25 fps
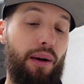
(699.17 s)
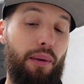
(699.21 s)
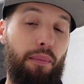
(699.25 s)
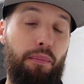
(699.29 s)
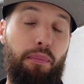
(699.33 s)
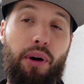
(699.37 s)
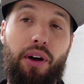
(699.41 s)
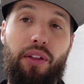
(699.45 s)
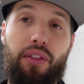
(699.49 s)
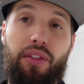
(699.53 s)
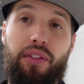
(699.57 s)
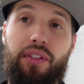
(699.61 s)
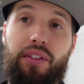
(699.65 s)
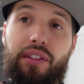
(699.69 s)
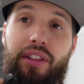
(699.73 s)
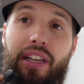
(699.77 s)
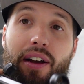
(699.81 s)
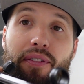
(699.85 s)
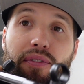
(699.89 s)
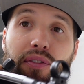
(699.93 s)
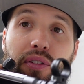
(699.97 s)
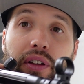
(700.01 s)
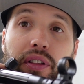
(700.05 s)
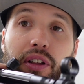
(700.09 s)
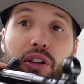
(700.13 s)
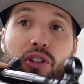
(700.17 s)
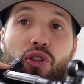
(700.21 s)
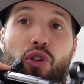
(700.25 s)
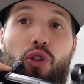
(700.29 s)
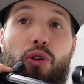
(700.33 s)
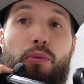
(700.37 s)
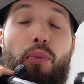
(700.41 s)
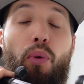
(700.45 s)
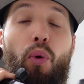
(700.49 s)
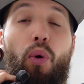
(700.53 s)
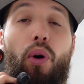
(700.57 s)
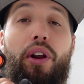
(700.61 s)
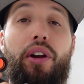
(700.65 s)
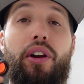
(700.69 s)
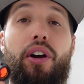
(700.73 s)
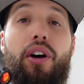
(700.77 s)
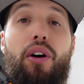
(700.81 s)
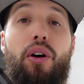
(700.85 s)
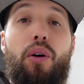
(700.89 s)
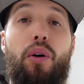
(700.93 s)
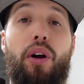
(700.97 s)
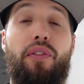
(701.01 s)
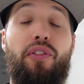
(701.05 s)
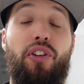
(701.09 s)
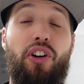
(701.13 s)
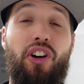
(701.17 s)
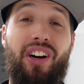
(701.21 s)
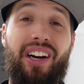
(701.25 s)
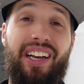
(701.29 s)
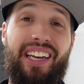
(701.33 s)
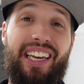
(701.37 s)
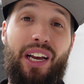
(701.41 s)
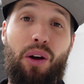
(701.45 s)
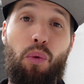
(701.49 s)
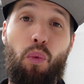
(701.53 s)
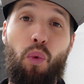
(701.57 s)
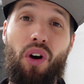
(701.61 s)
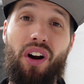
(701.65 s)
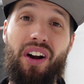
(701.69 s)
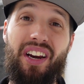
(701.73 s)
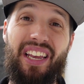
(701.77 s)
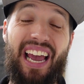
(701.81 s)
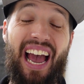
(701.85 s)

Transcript: But definitely the 2.0, if you're going to get one,